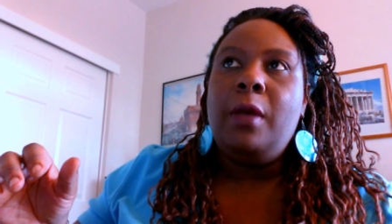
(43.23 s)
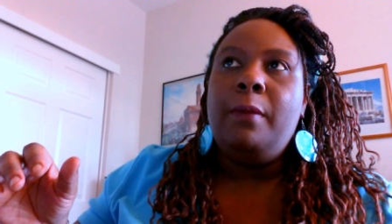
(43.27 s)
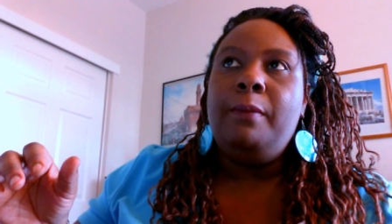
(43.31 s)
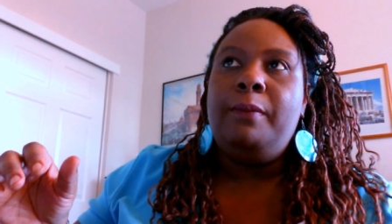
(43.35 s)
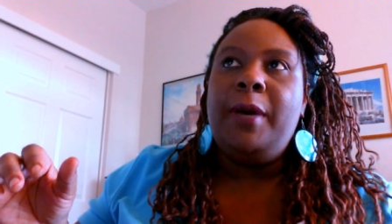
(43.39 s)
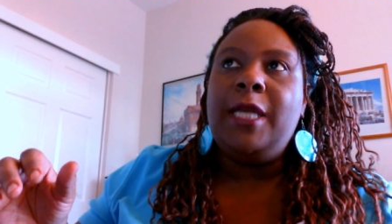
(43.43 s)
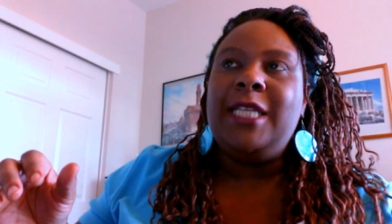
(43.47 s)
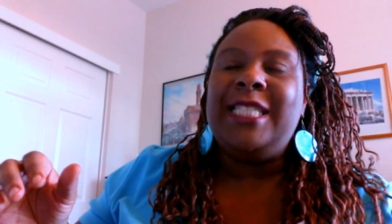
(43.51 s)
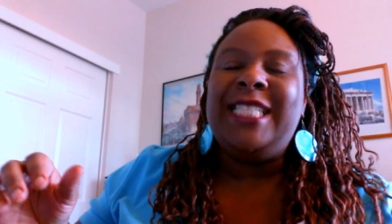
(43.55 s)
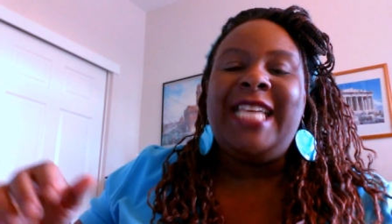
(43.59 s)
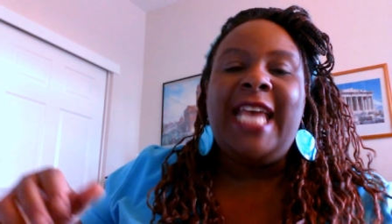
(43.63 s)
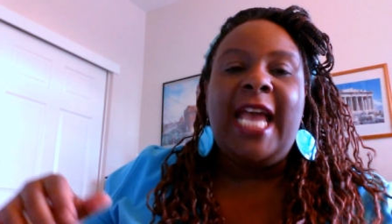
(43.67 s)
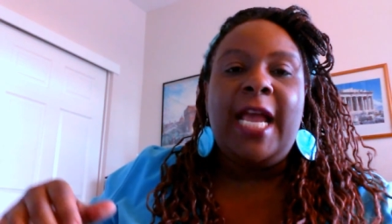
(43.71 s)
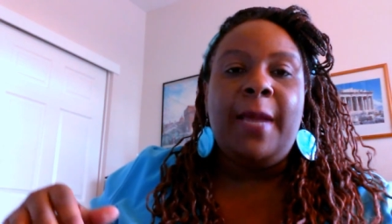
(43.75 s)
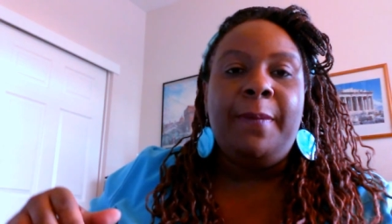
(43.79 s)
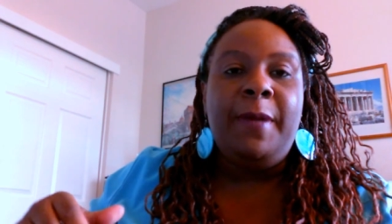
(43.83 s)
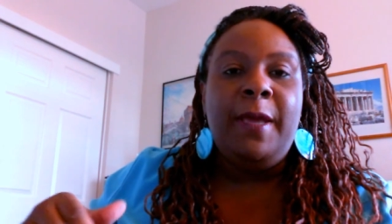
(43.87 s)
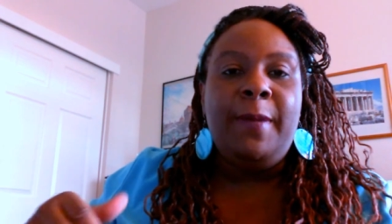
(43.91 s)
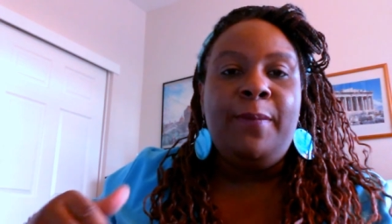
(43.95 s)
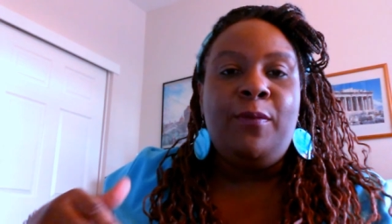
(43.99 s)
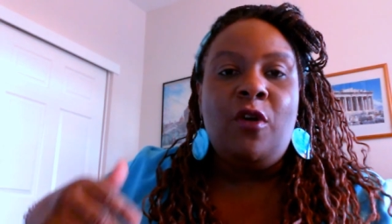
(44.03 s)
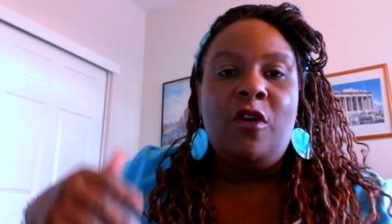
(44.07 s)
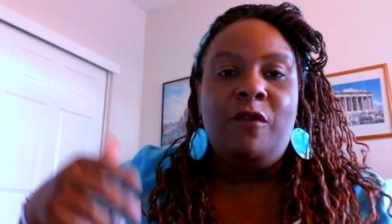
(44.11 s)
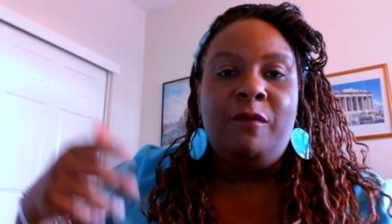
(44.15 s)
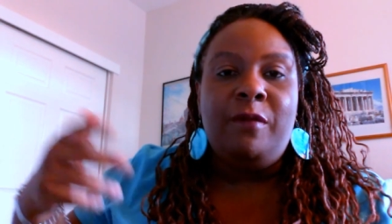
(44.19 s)
but tech
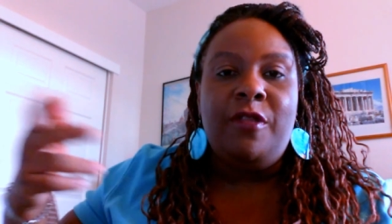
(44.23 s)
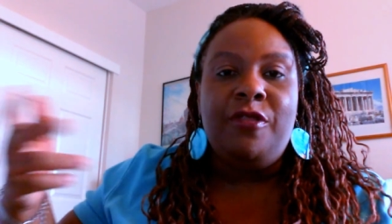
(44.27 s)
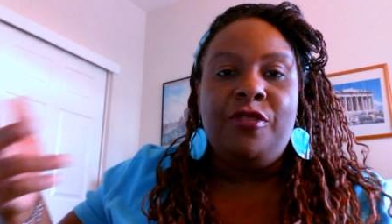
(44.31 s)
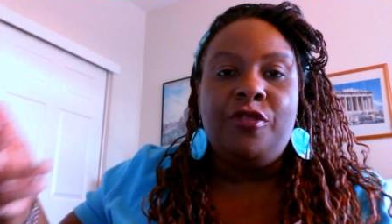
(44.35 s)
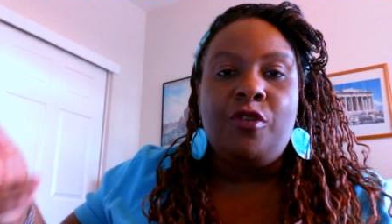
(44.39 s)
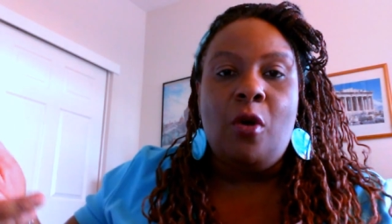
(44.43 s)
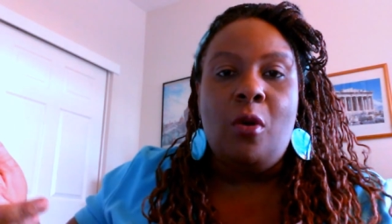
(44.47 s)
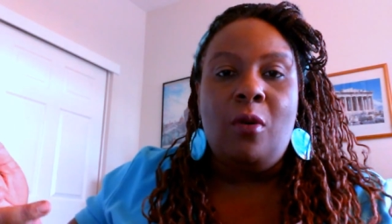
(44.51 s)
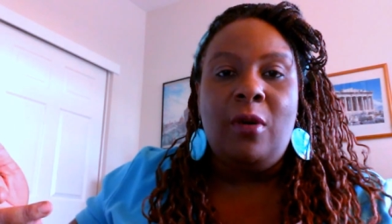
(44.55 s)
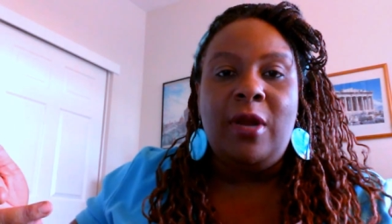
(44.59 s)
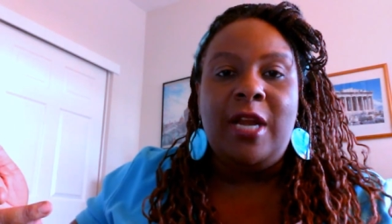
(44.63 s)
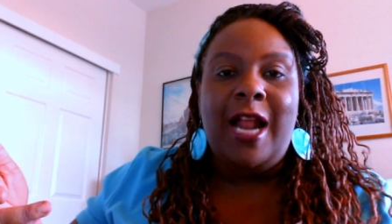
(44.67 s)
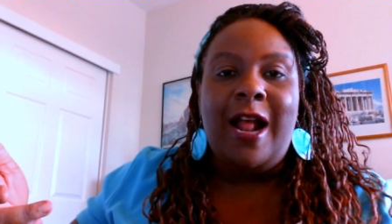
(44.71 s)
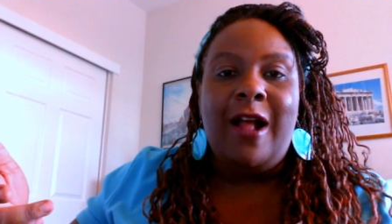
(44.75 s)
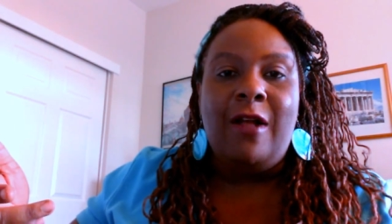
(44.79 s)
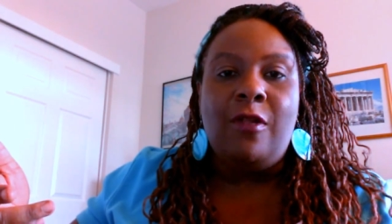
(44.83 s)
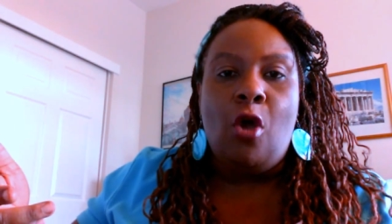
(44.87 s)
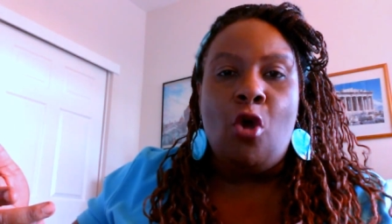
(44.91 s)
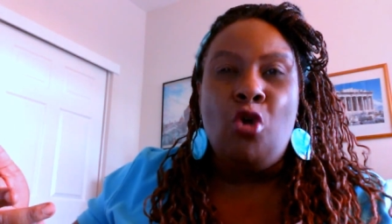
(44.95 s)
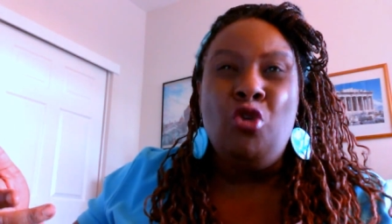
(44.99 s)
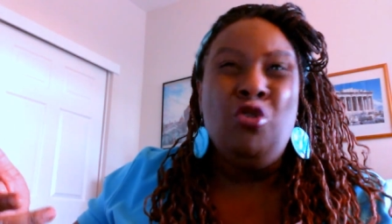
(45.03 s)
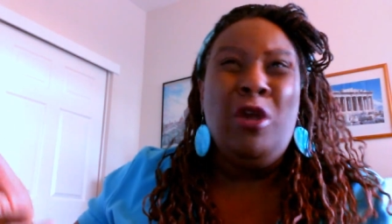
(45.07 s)
people have been throwing out, oh,